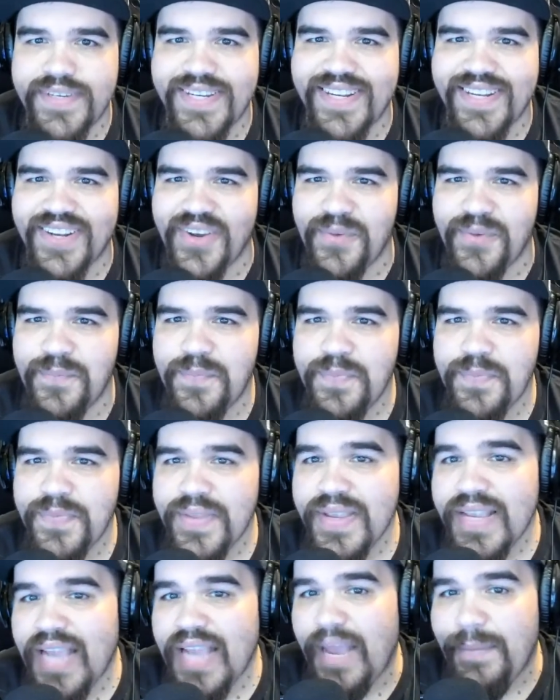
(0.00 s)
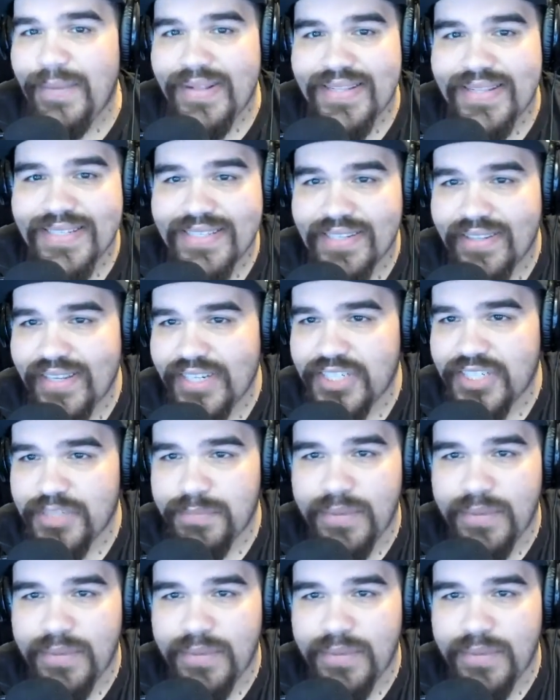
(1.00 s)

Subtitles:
you know, I mean, this collection